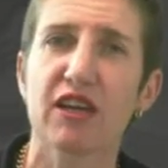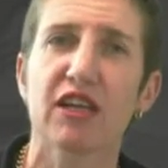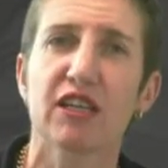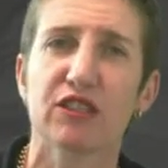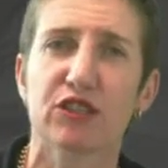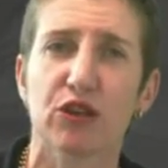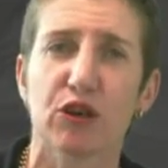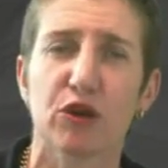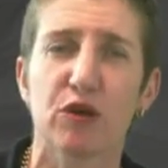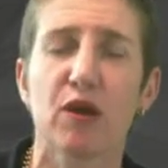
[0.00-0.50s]

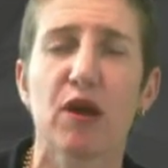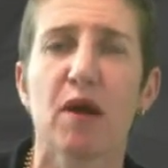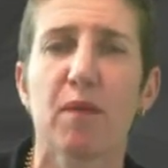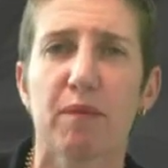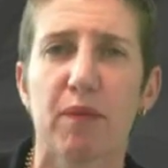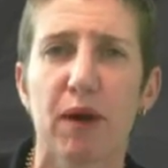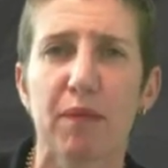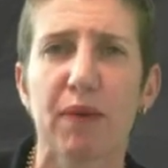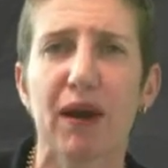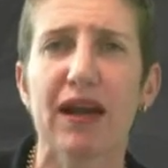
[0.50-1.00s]
So
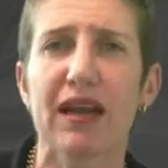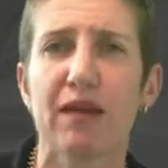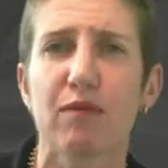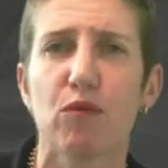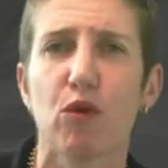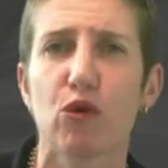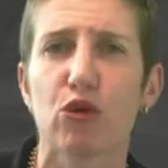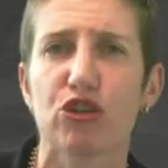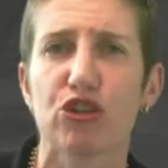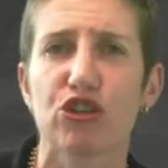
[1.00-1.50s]
by paying
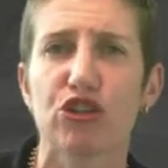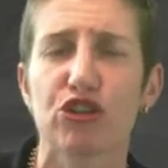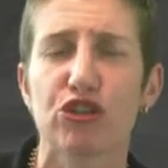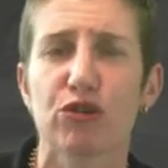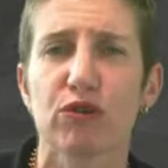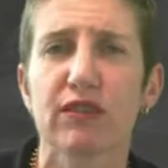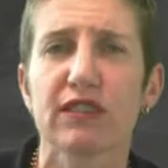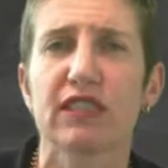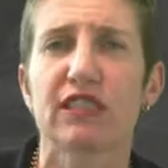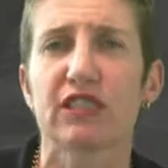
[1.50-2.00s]
mortgage
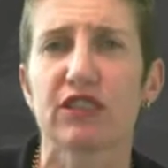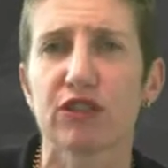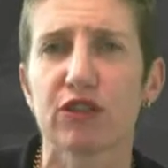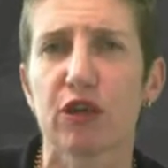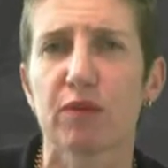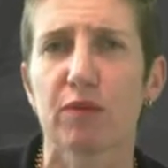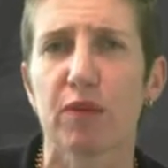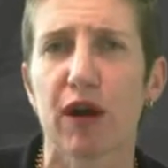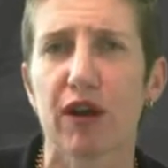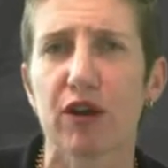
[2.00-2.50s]
insurance, it's
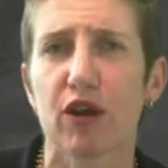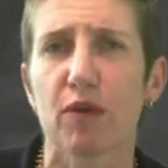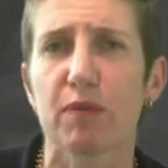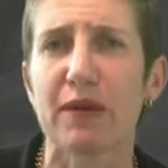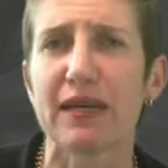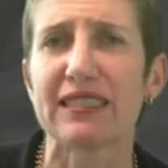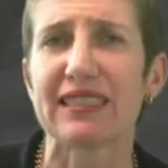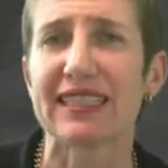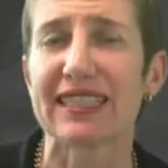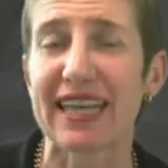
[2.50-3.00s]
by no
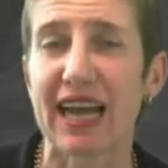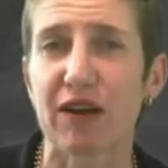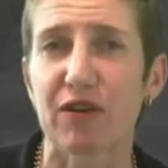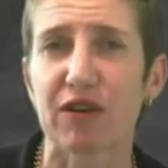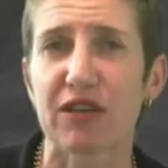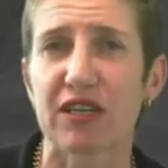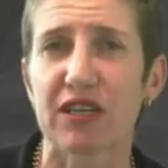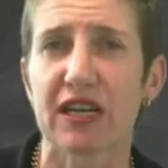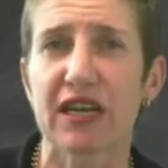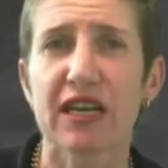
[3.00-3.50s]
means a
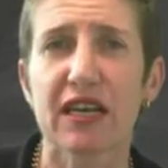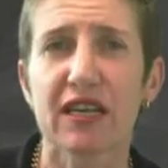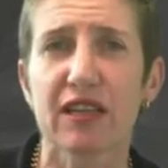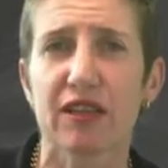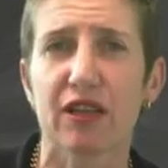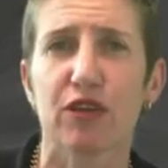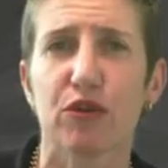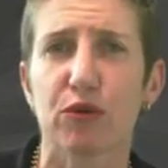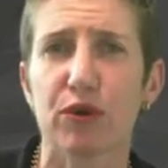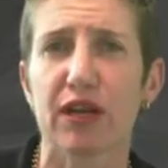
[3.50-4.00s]
guarantee
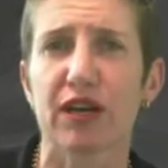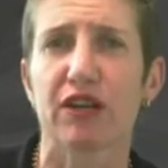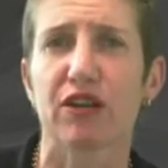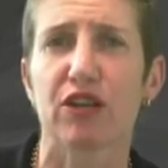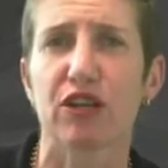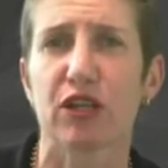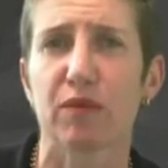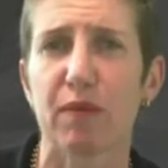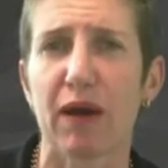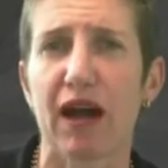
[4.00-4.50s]
that you'll get
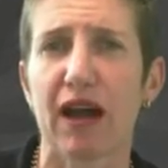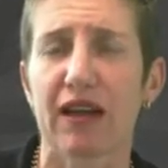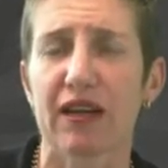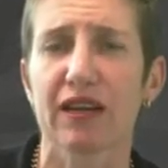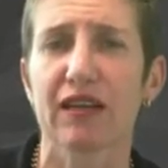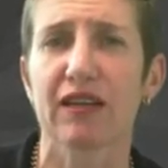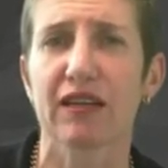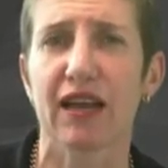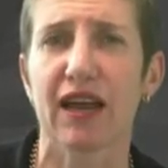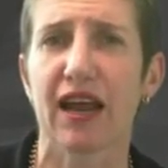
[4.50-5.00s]
into the
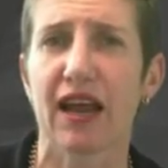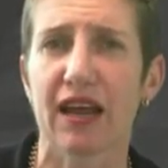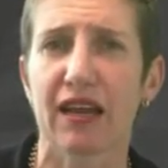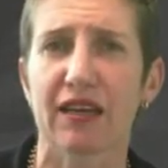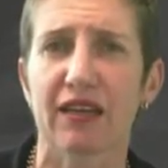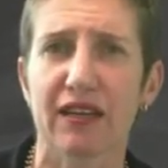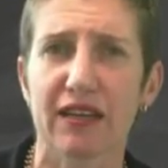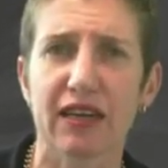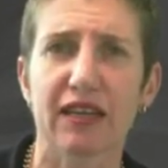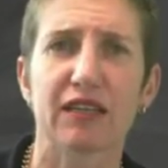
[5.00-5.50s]
market
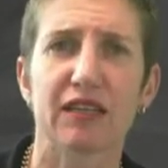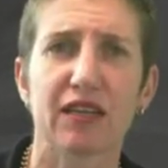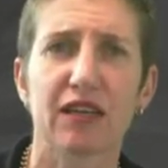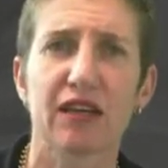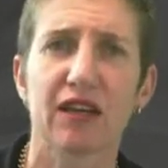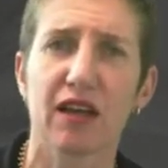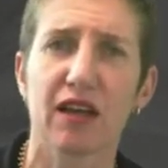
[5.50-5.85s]
and get